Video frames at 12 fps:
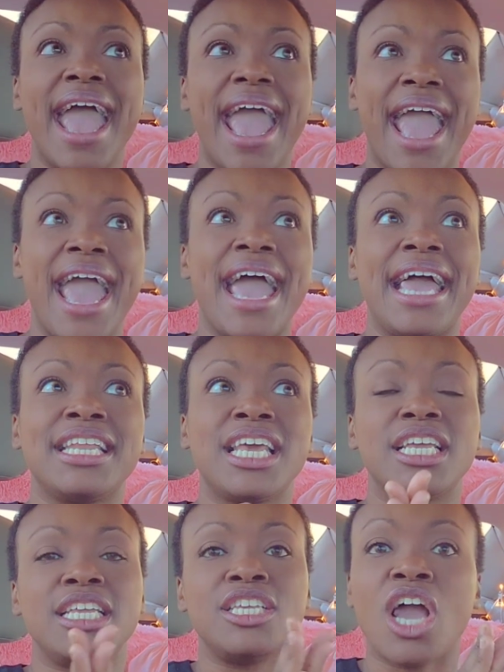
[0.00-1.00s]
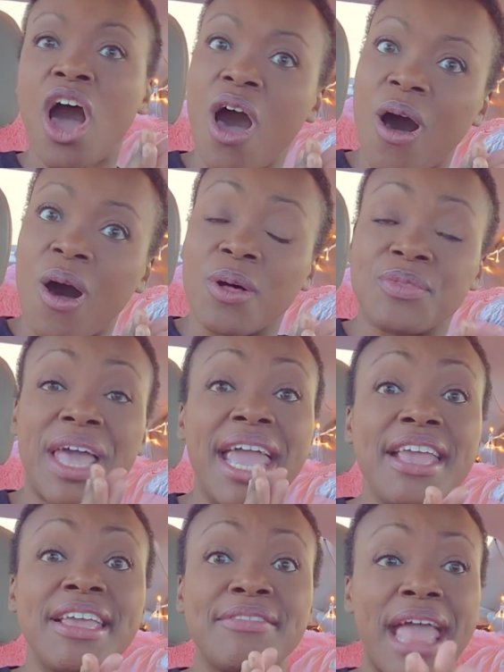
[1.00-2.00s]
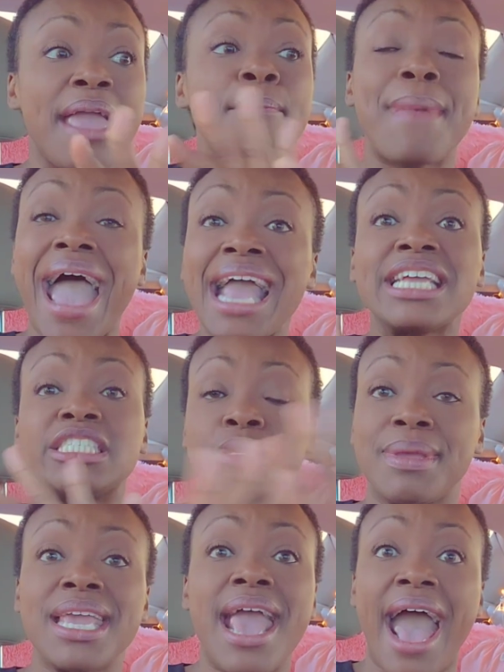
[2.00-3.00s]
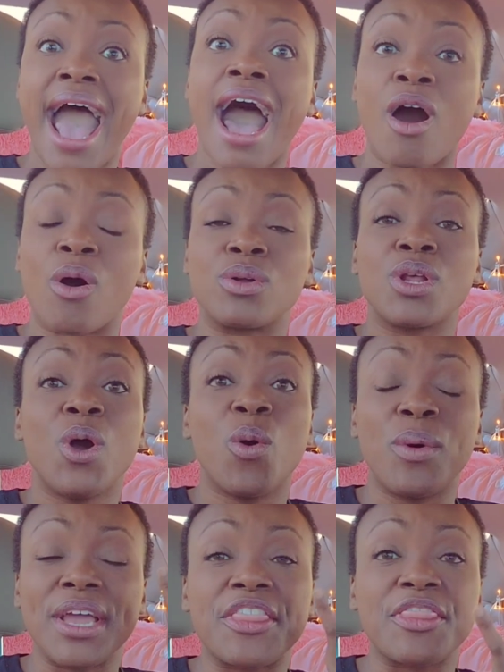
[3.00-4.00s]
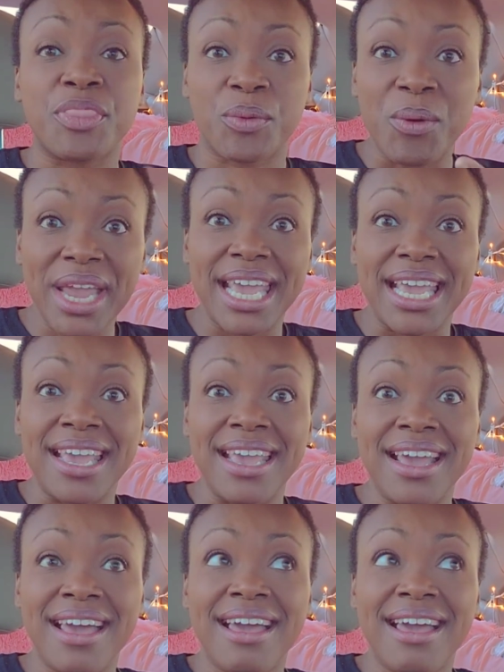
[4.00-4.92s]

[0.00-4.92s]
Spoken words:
And y'all, they maxed me out with 3